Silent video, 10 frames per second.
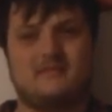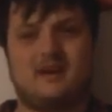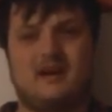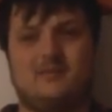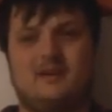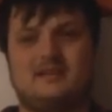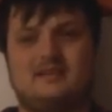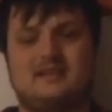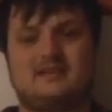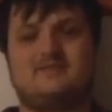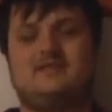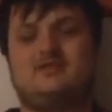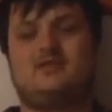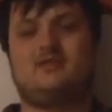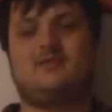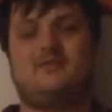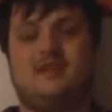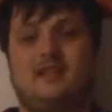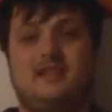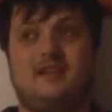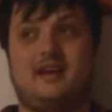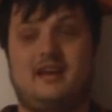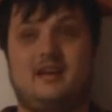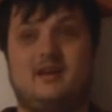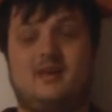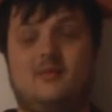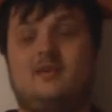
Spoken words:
are watching this video and will take